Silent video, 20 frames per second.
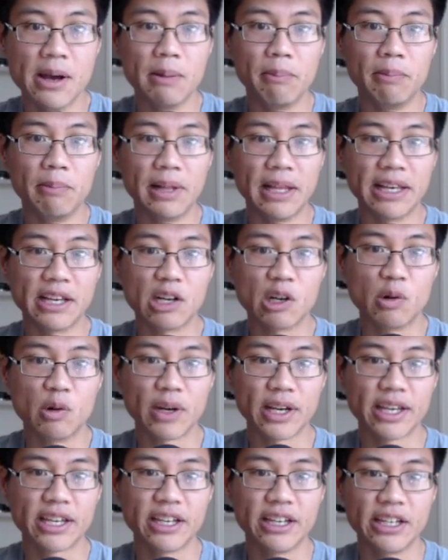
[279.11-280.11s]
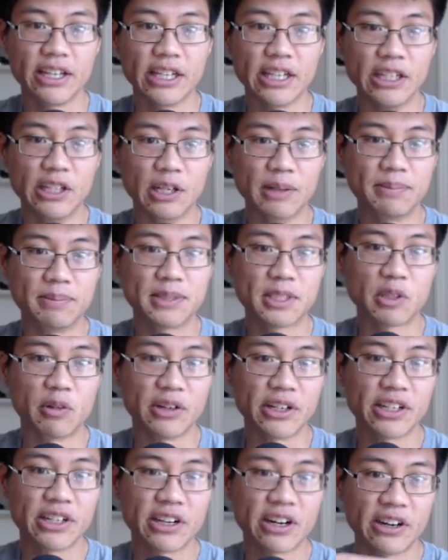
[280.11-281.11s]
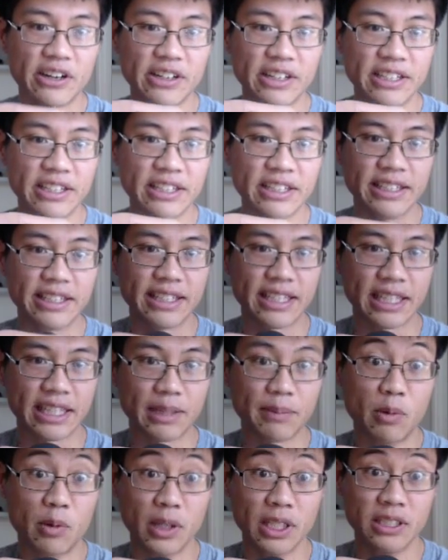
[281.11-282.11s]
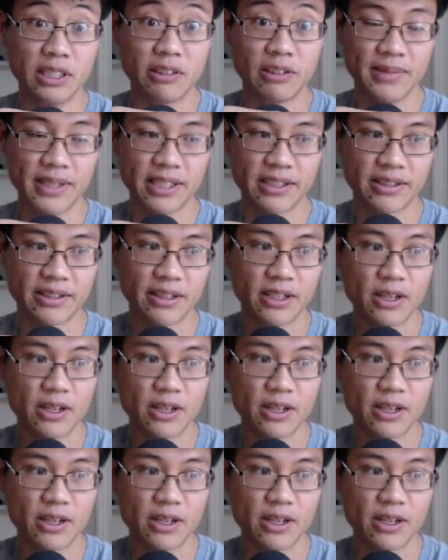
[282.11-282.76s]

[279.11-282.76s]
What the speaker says: play a quick Europe scoring card and get the points from it?